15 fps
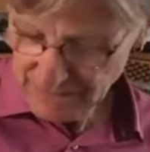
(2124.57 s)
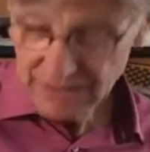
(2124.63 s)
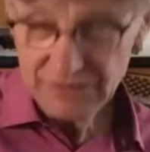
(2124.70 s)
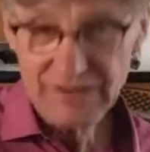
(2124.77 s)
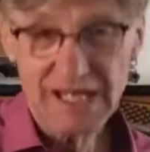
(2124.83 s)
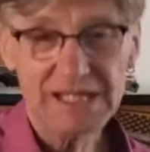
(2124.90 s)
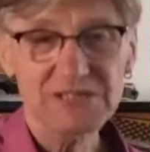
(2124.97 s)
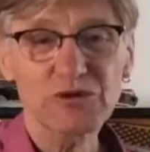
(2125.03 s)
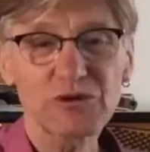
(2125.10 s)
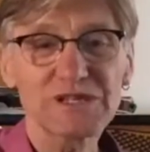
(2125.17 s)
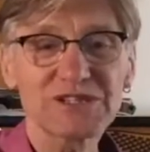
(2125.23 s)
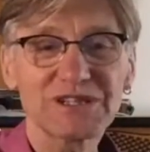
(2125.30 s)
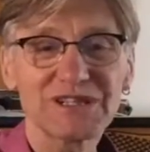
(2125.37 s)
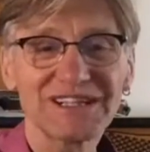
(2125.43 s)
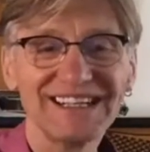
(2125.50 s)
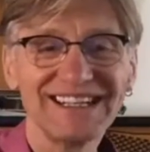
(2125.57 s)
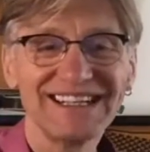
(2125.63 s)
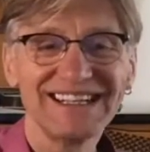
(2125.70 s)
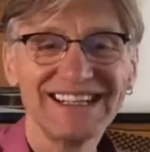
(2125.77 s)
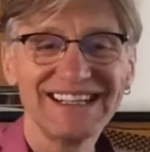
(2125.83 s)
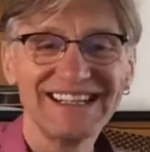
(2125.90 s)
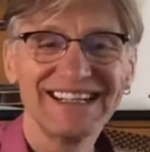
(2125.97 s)
thanks, Christian,
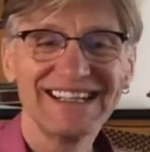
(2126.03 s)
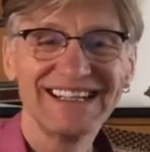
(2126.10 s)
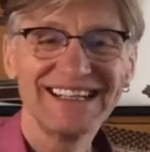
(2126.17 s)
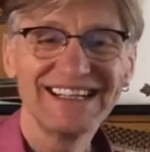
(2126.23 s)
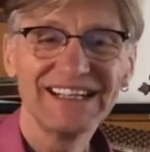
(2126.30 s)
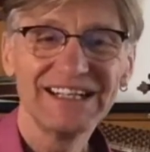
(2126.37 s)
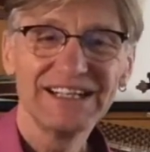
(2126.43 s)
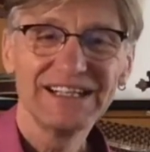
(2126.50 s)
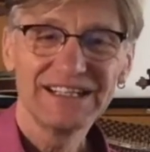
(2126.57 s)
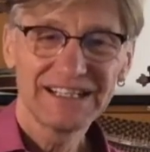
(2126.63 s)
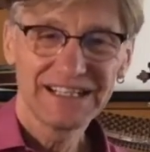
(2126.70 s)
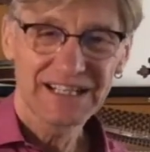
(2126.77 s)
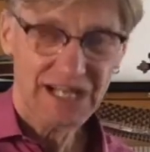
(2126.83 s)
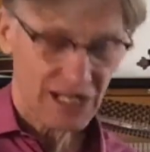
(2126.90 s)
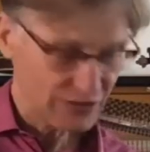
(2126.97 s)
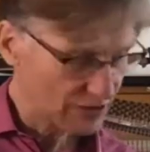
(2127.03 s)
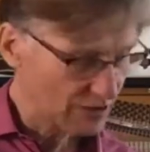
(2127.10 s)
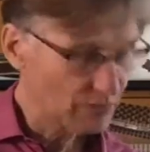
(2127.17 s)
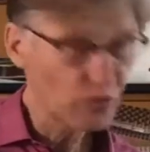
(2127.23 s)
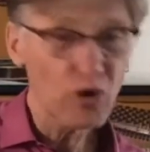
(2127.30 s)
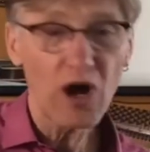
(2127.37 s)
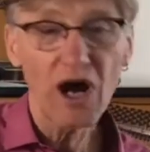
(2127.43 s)
and Heather,
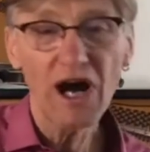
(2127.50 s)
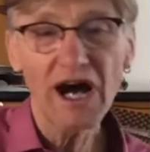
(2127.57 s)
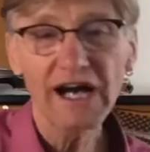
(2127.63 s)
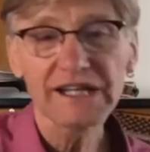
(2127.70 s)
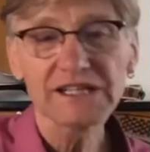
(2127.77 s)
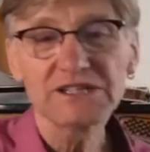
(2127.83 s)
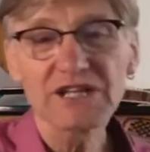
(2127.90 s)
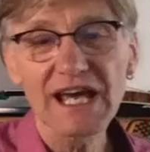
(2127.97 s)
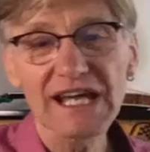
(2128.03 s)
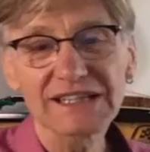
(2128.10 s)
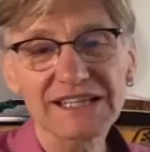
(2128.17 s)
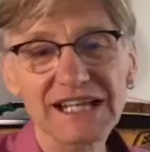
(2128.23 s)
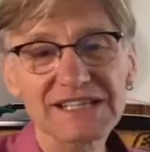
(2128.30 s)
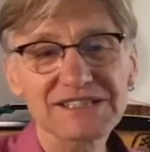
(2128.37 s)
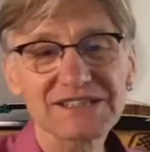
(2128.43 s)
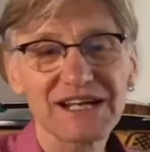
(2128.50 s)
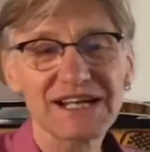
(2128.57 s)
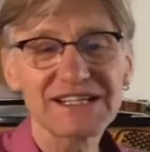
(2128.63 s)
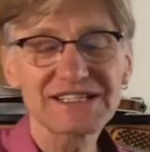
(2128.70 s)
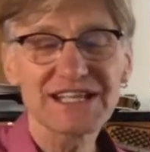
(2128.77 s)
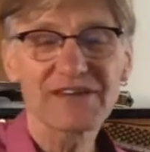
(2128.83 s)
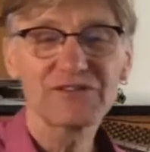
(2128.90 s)
and Rod, and Janet. That's
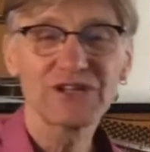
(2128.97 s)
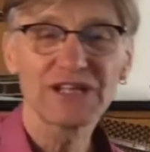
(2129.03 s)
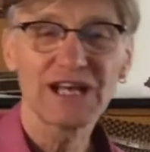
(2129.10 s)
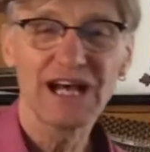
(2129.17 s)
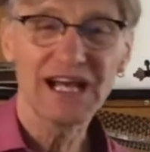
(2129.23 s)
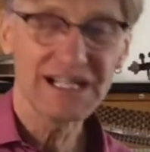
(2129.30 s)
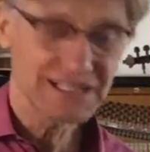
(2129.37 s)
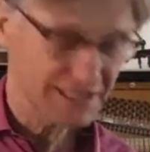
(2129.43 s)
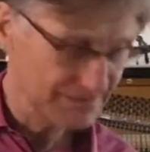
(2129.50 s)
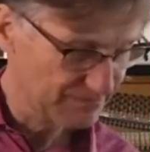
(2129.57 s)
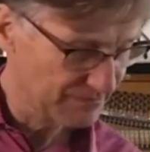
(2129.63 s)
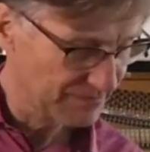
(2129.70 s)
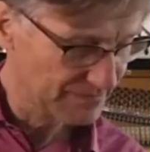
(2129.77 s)
nice having you guys.